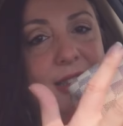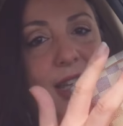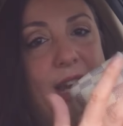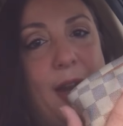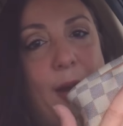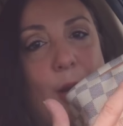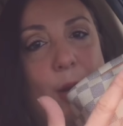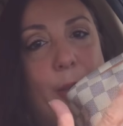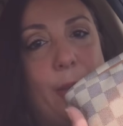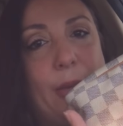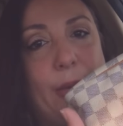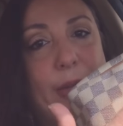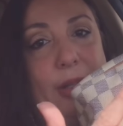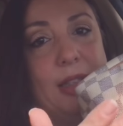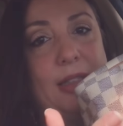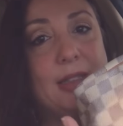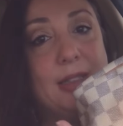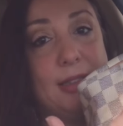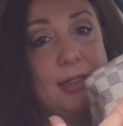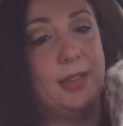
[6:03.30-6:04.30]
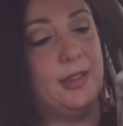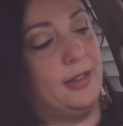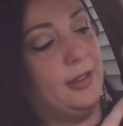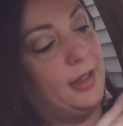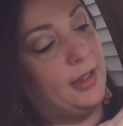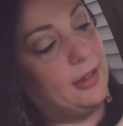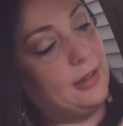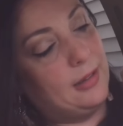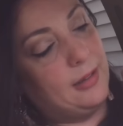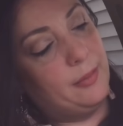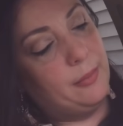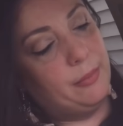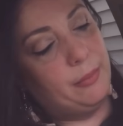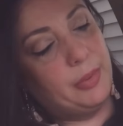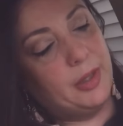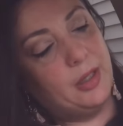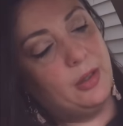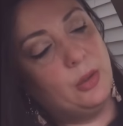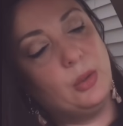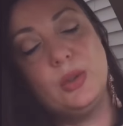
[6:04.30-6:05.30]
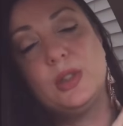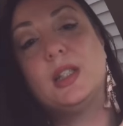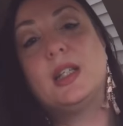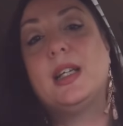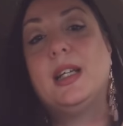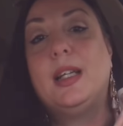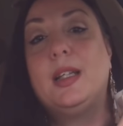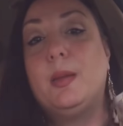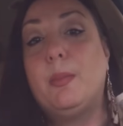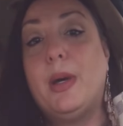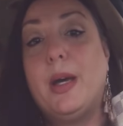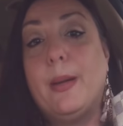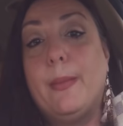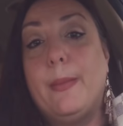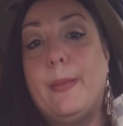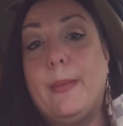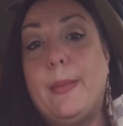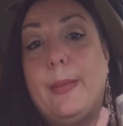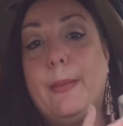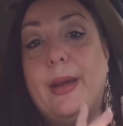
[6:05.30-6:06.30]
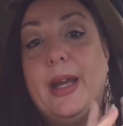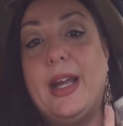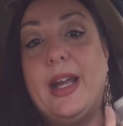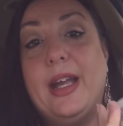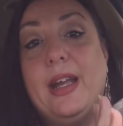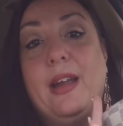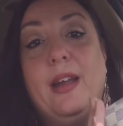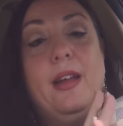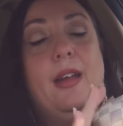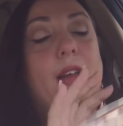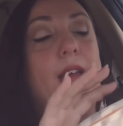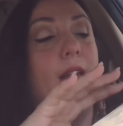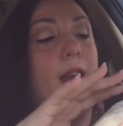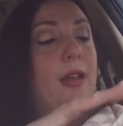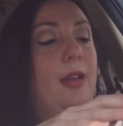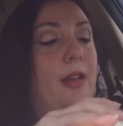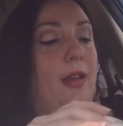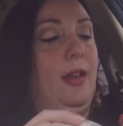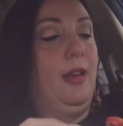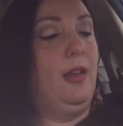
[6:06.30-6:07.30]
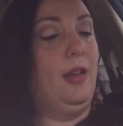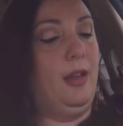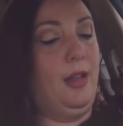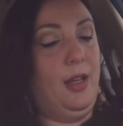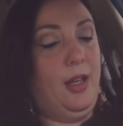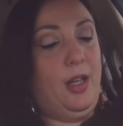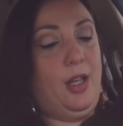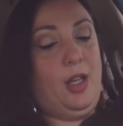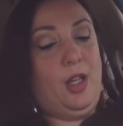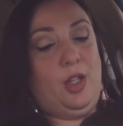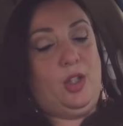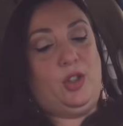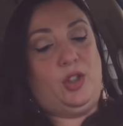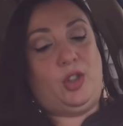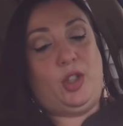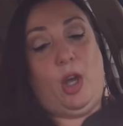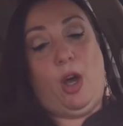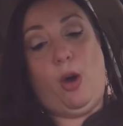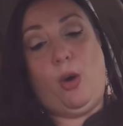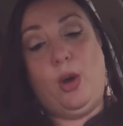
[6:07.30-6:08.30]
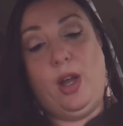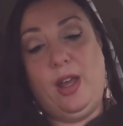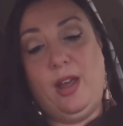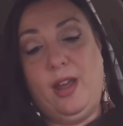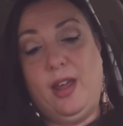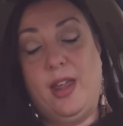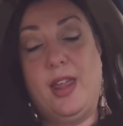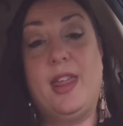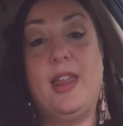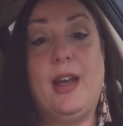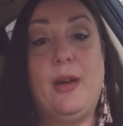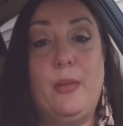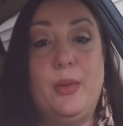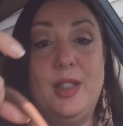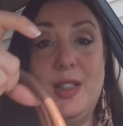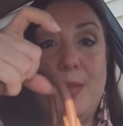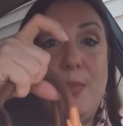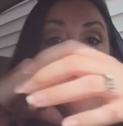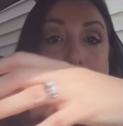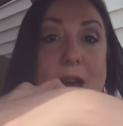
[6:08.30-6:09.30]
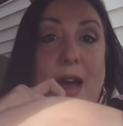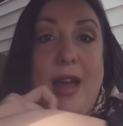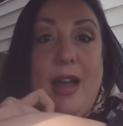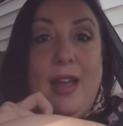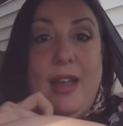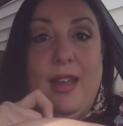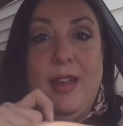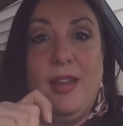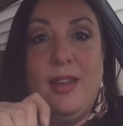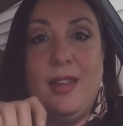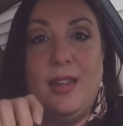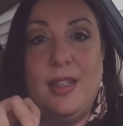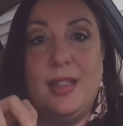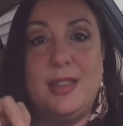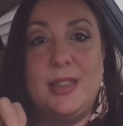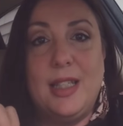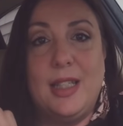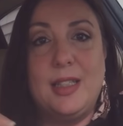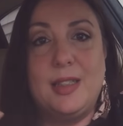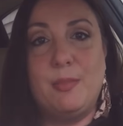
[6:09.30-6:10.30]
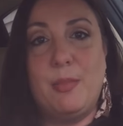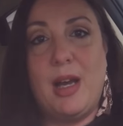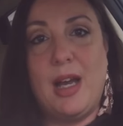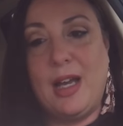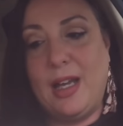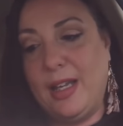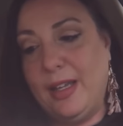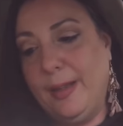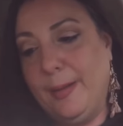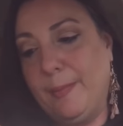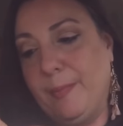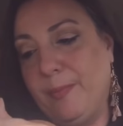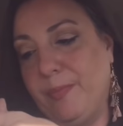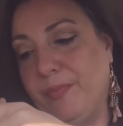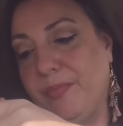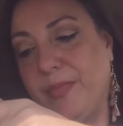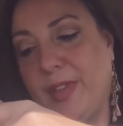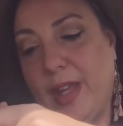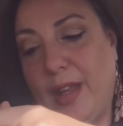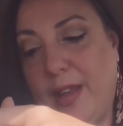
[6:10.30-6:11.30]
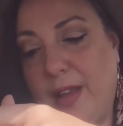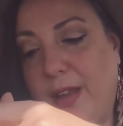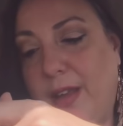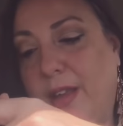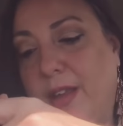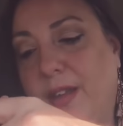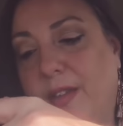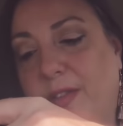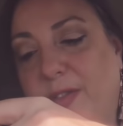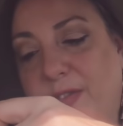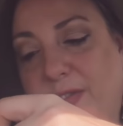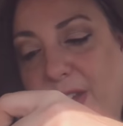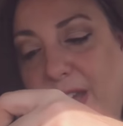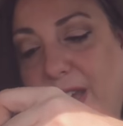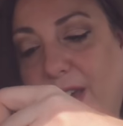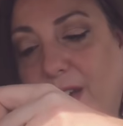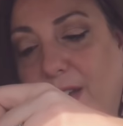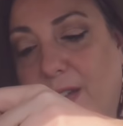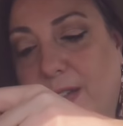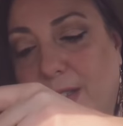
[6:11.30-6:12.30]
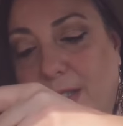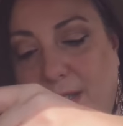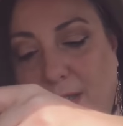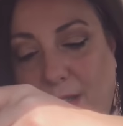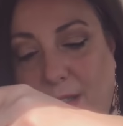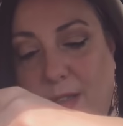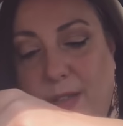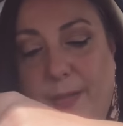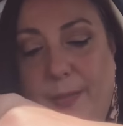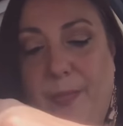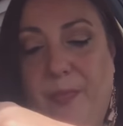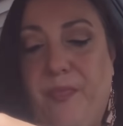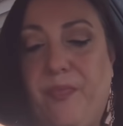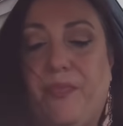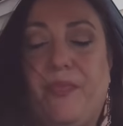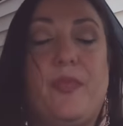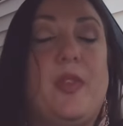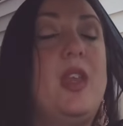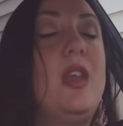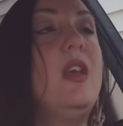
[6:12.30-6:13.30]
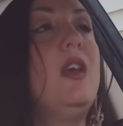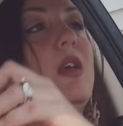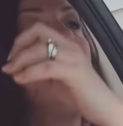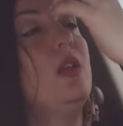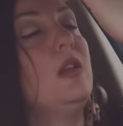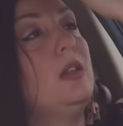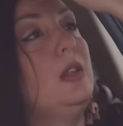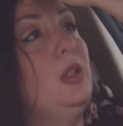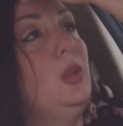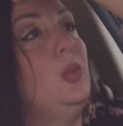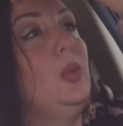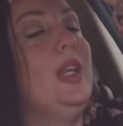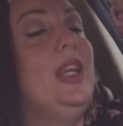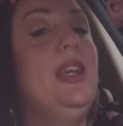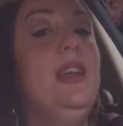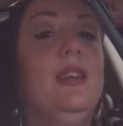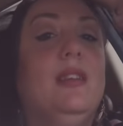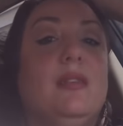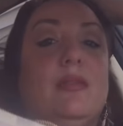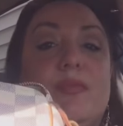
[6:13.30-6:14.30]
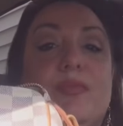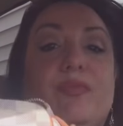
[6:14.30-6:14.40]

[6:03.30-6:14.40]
terrible. It's still there, but who's looking at the bottom of my bag? So that was this is my failed Louis